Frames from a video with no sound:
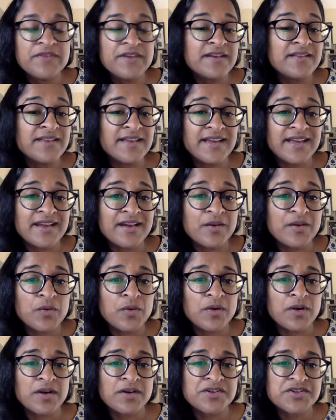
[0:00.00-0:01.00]
revealing
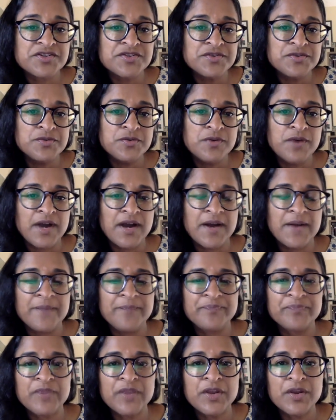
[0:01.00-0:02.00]
or too,
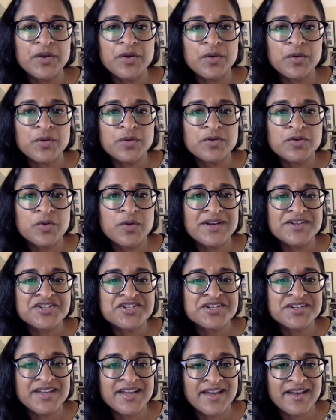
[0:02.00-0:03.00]
um, you know,
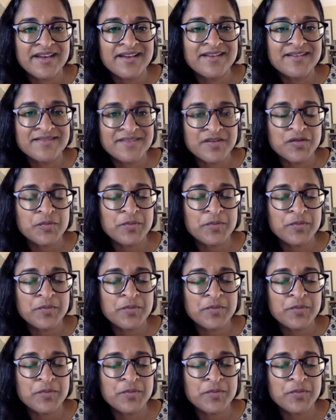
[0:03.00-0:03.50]
questioning.